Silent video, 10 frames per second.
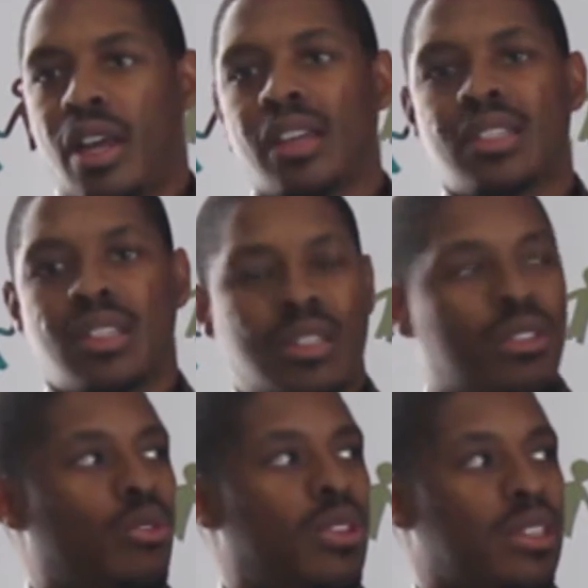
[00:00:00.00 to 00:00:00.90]

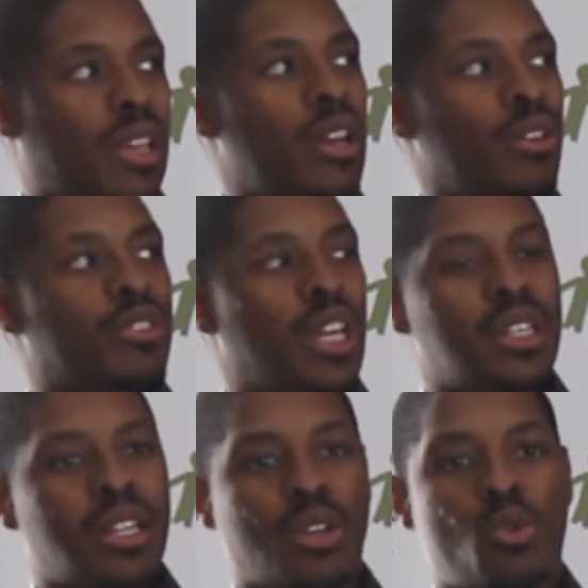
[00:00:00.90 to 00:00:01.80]
access to this kind of
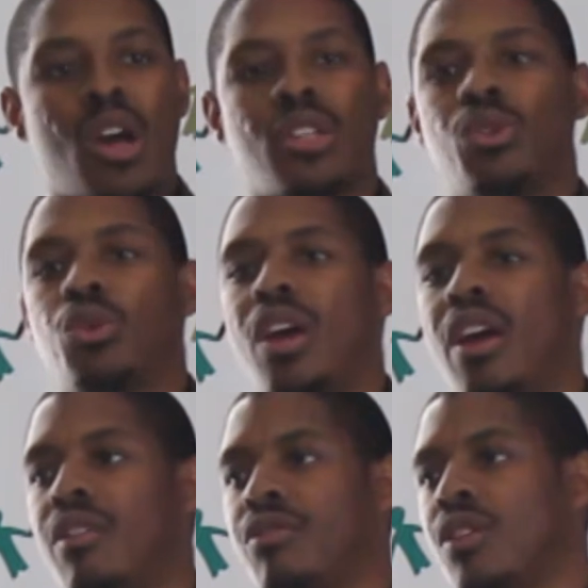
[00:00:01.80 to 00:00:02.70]
data requires you to
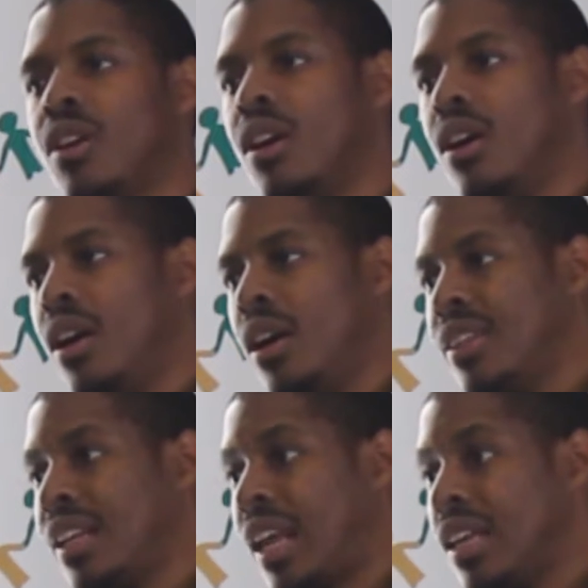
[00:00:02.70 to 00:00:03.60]
have
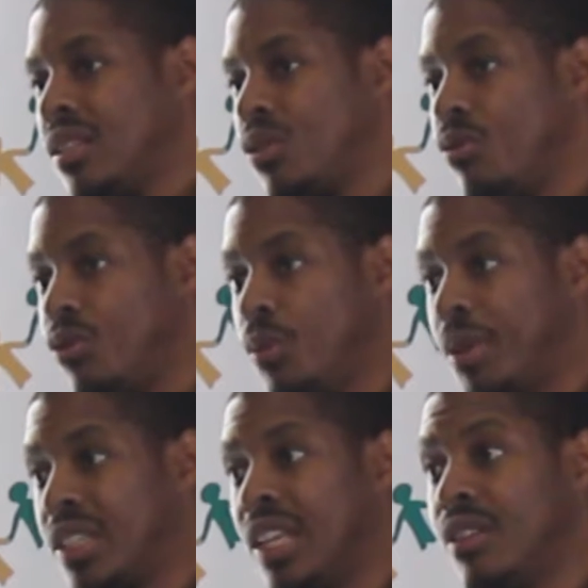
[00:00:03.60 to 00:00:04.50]
the rights to view
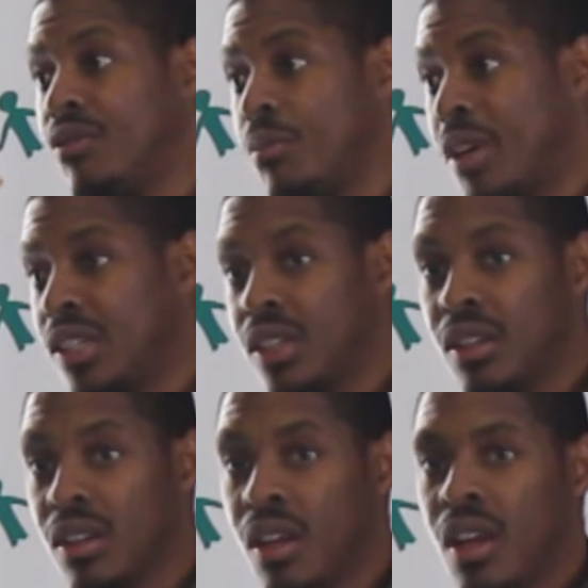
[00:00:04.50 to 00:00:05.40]
personal
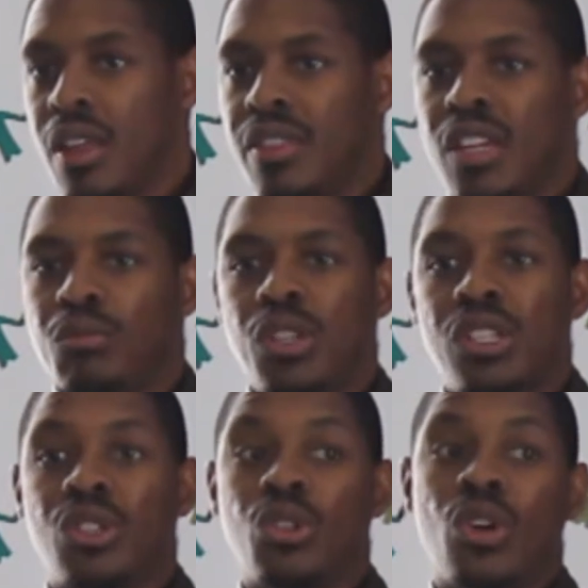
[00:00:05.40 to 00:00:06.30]
information. That
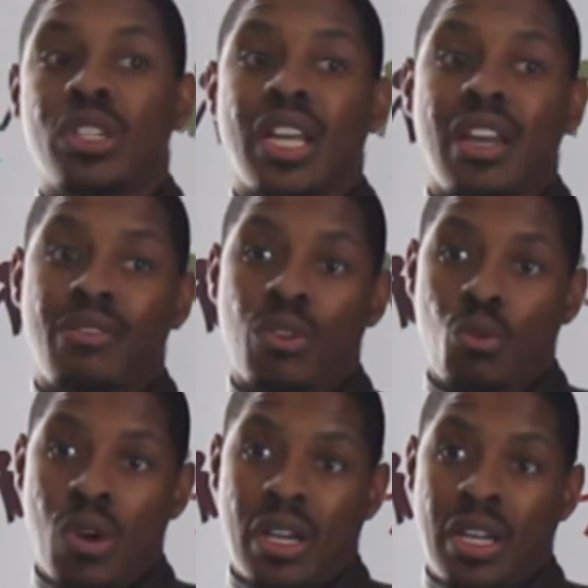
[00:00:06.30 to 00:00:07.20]
means not
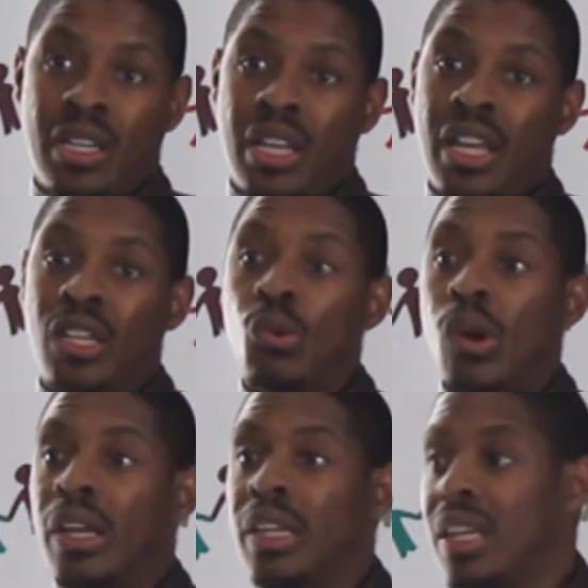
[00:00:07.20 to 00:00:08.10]
everyone and
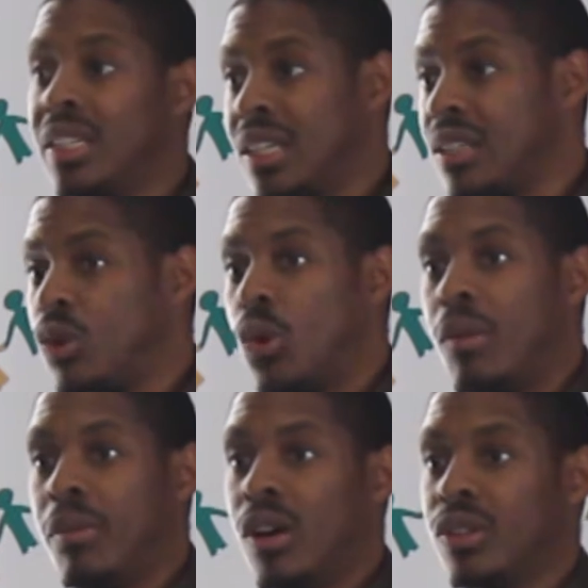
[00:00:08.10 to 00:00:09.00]
anyone can just
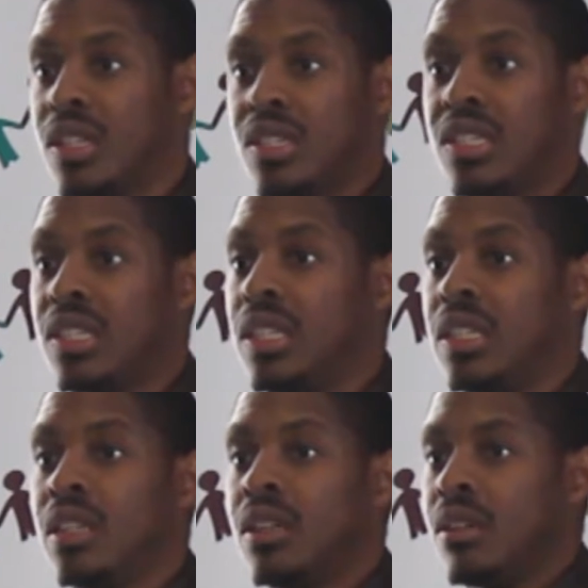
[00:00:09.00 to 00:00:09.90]
go about and
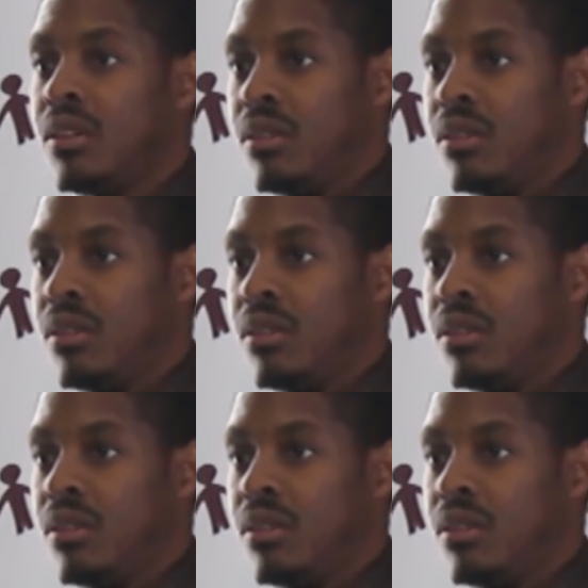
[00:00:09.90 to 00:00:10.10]
see